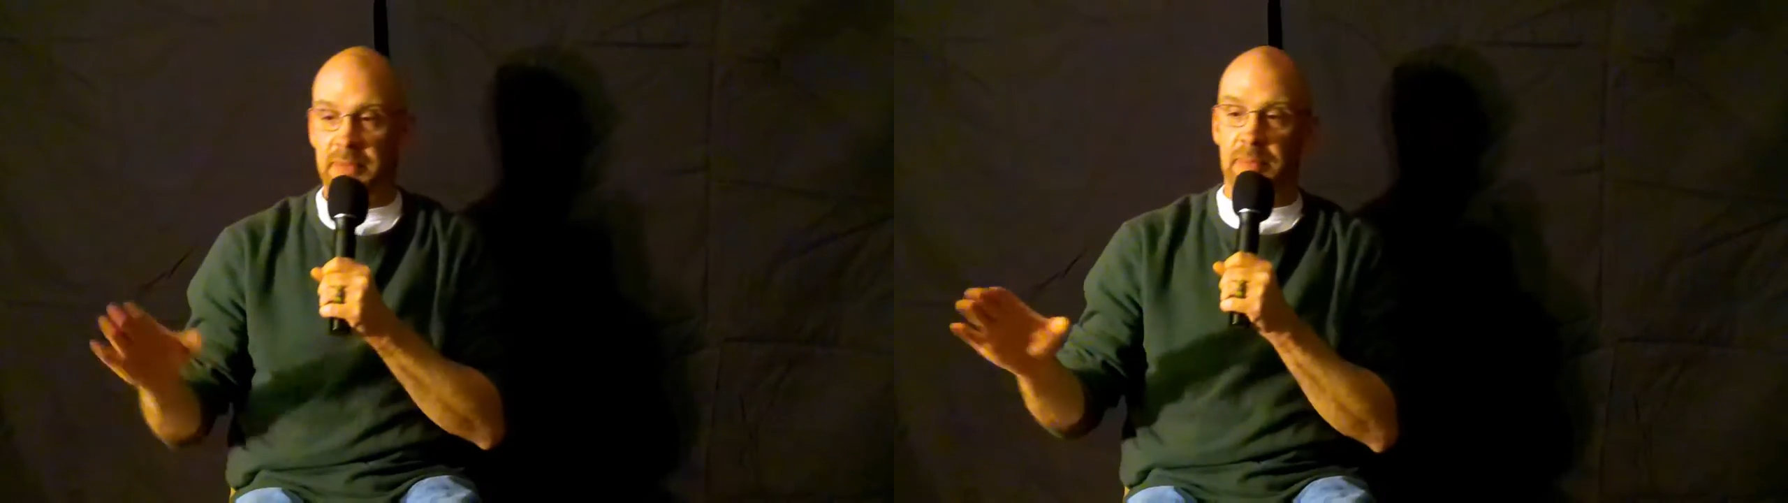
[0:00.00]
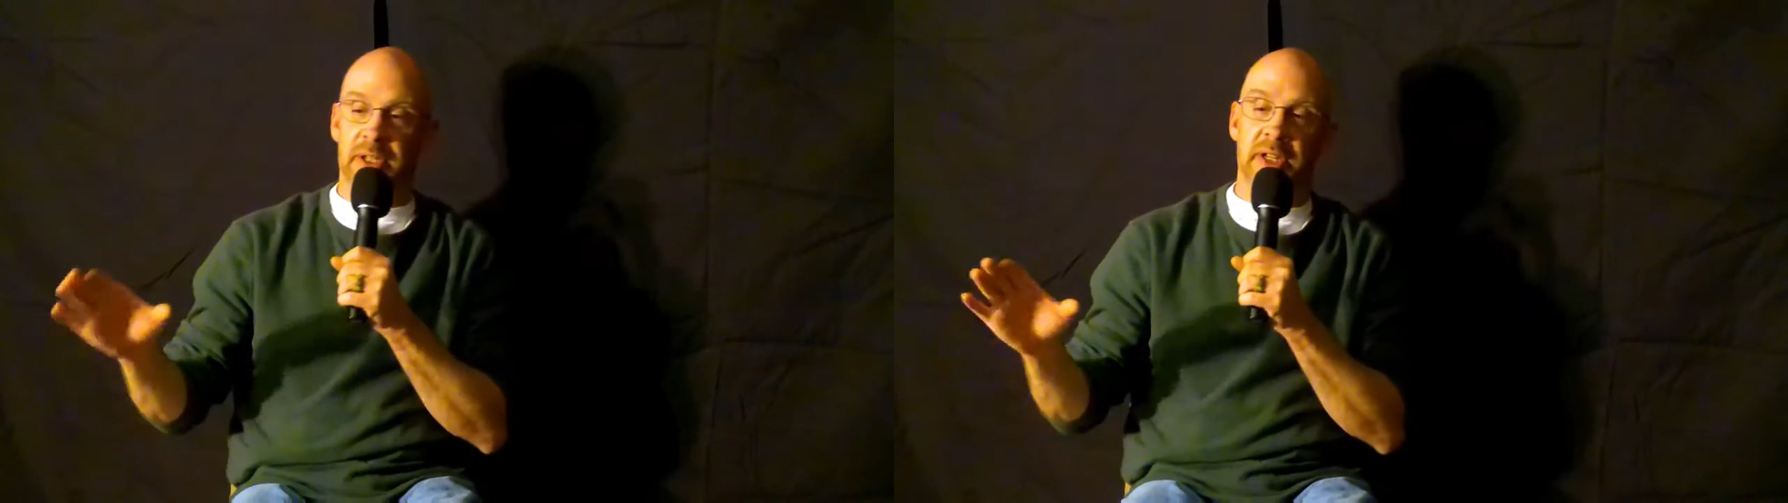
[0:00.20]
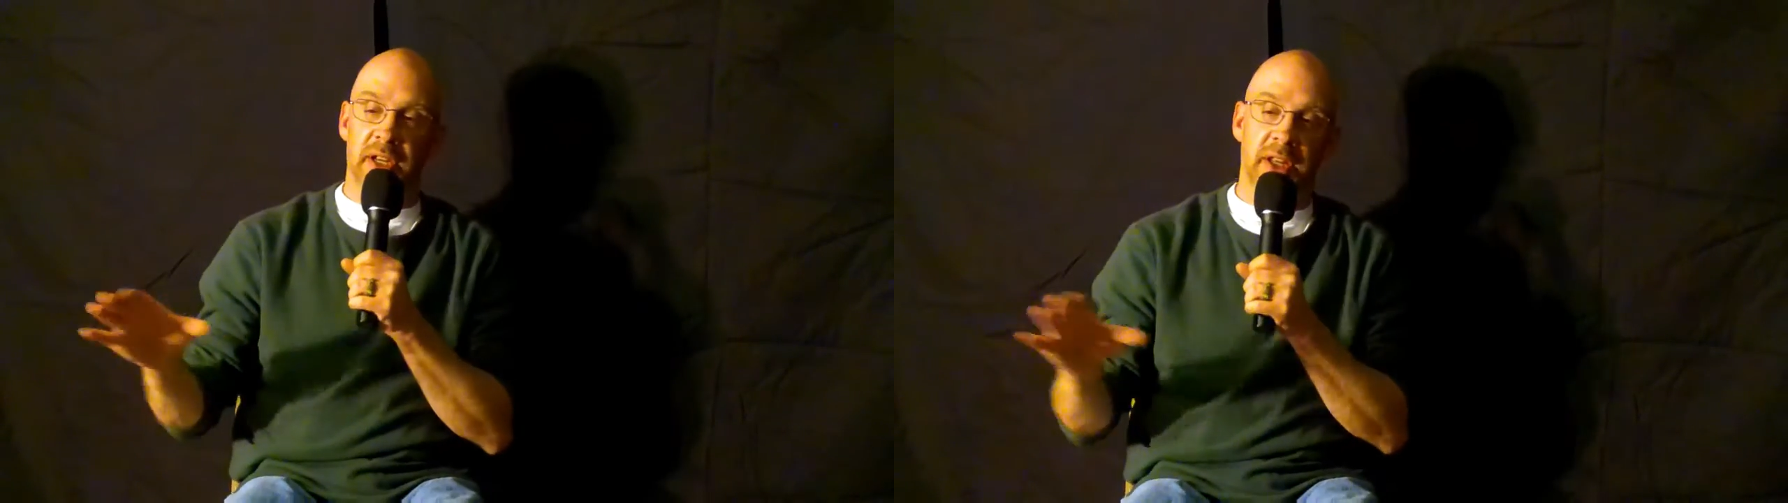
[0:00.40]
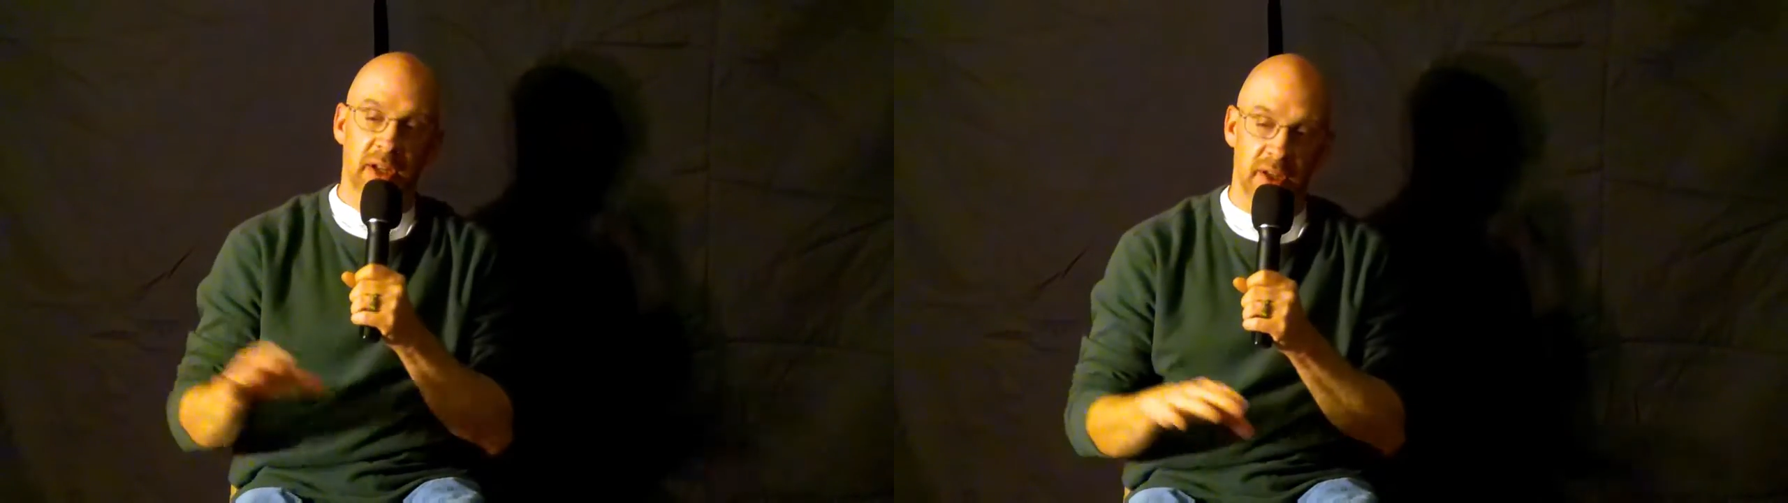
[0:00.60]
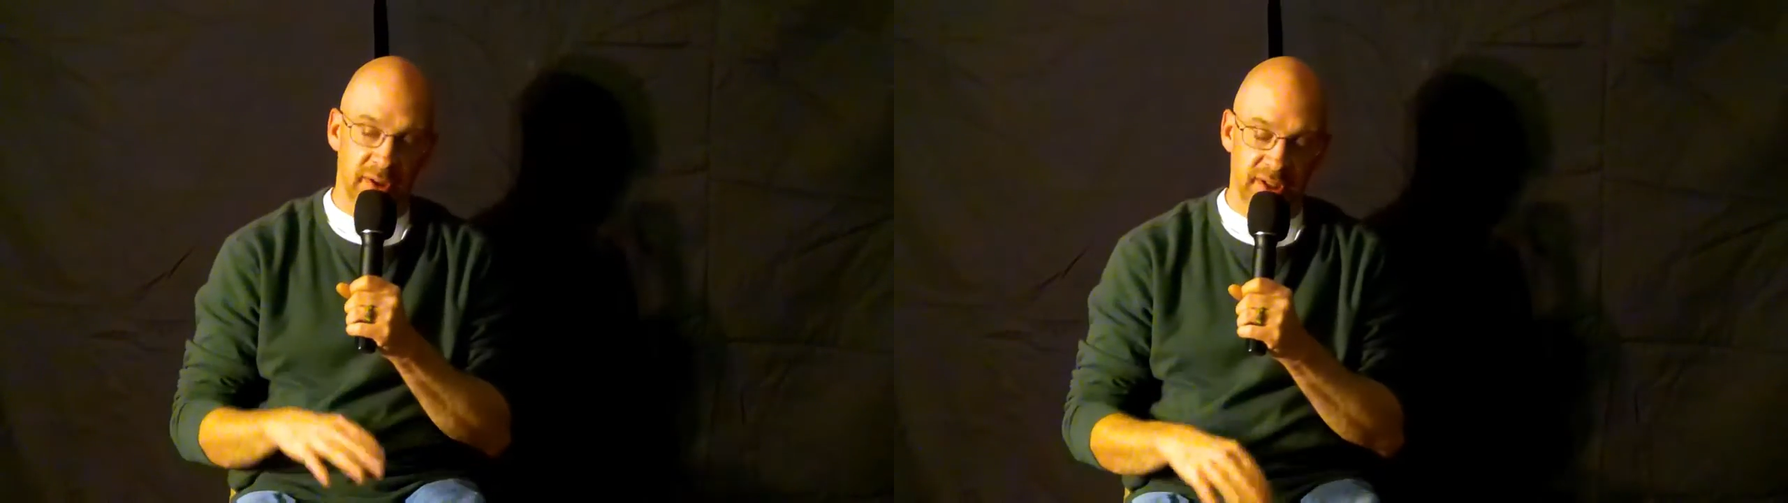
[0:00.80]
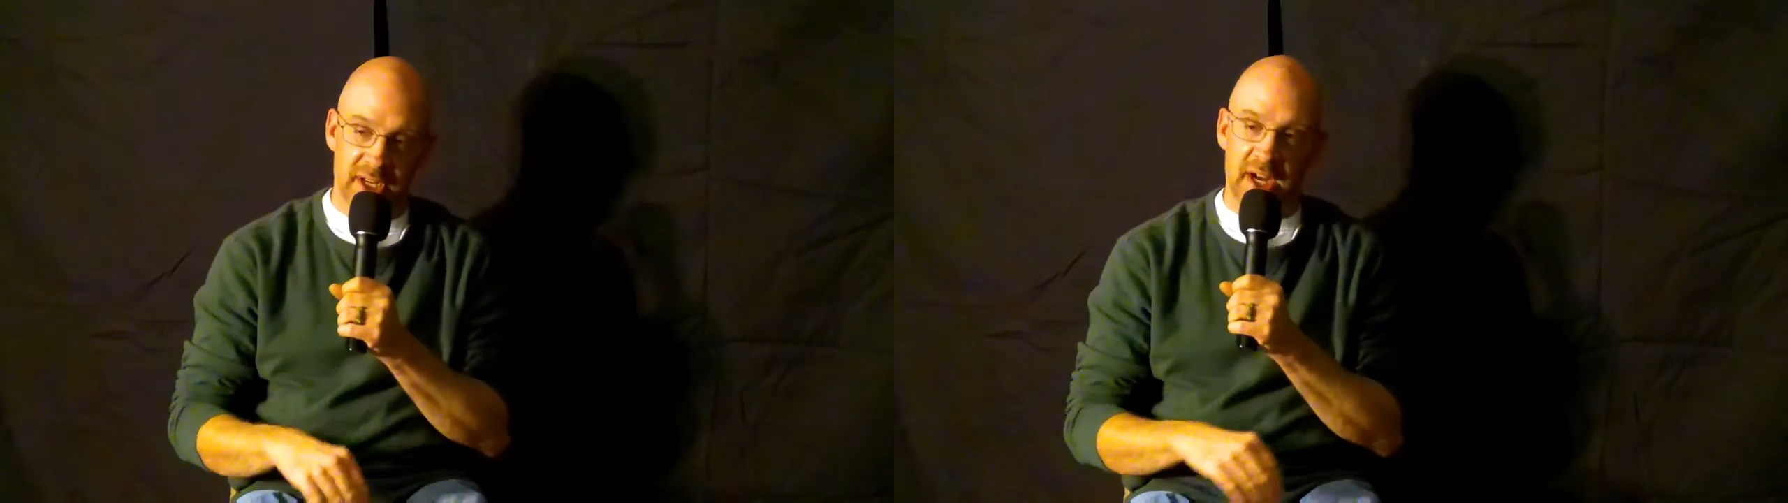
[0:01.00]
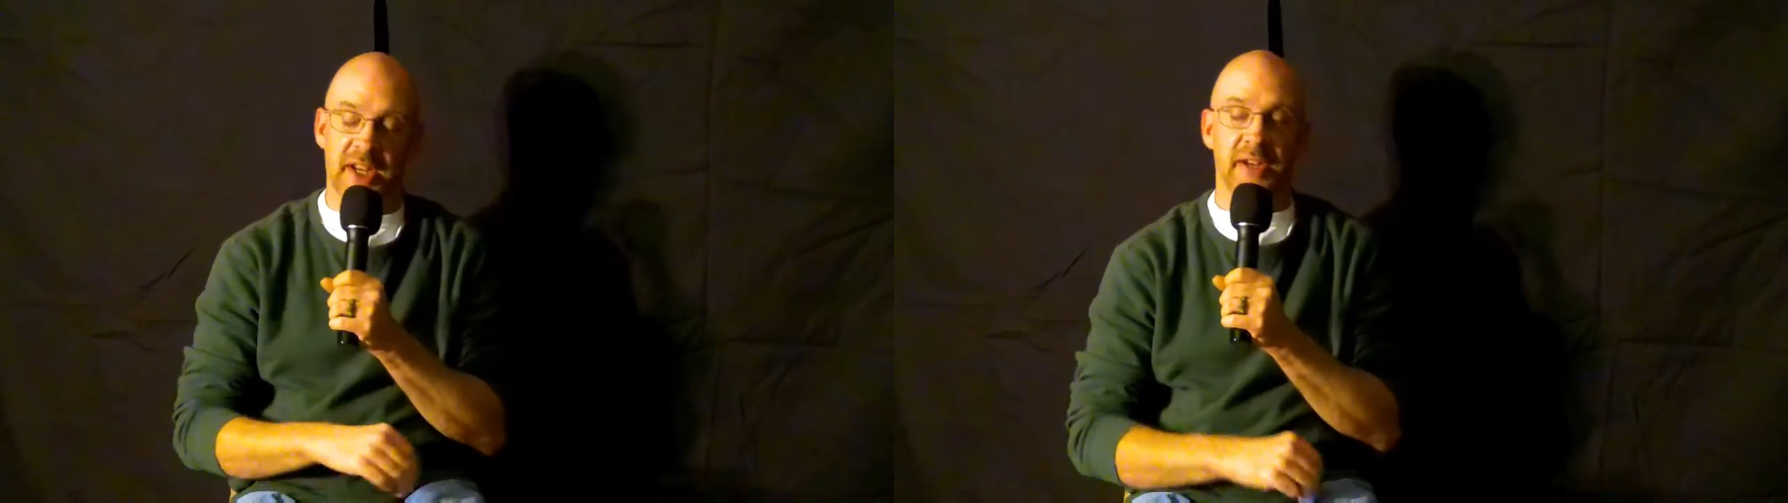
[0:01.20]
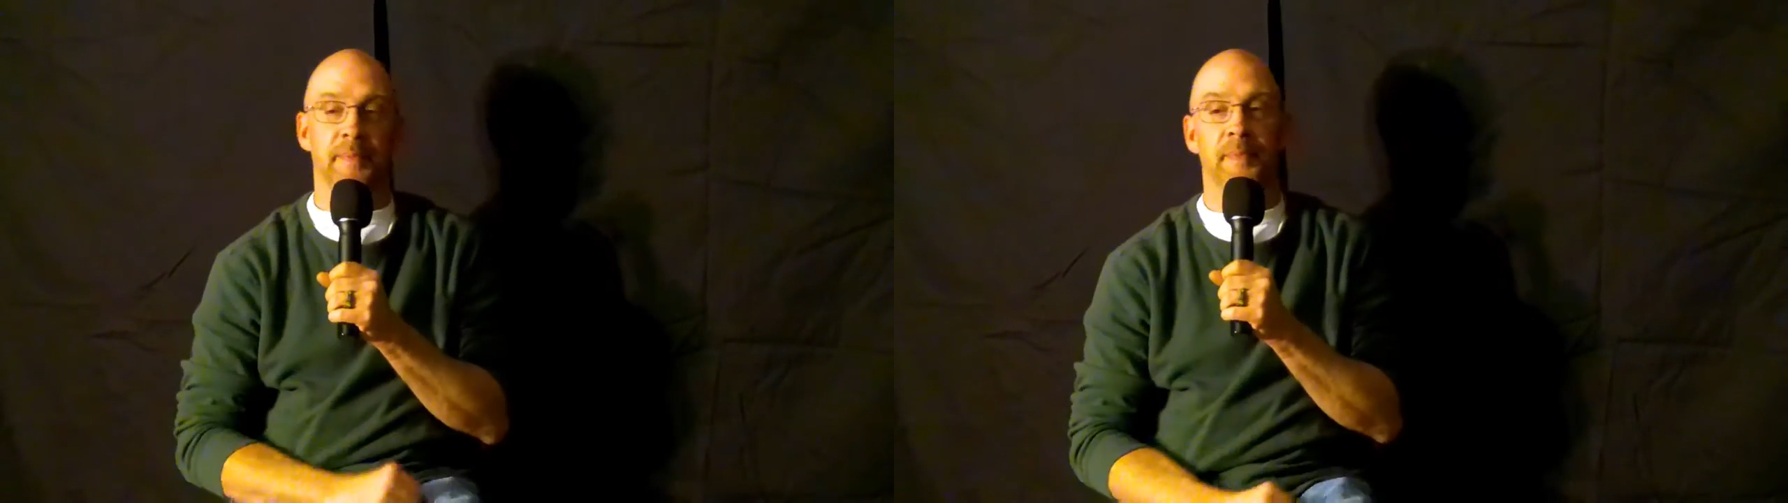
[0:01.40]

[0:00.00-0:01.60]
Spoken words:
particular setting,